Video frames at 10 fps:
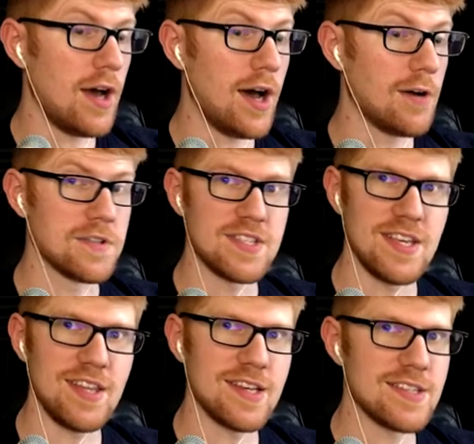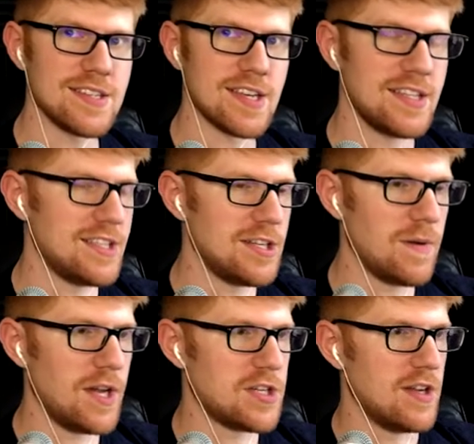Oh, see? This is a
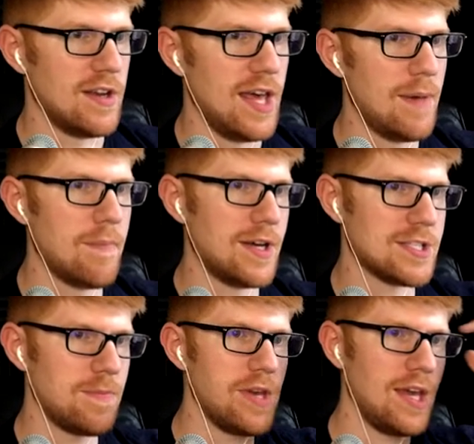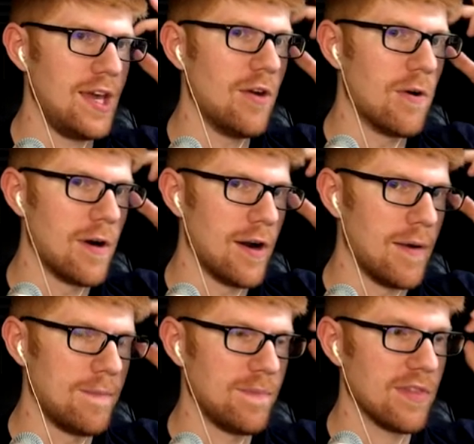continuation. It must be in order.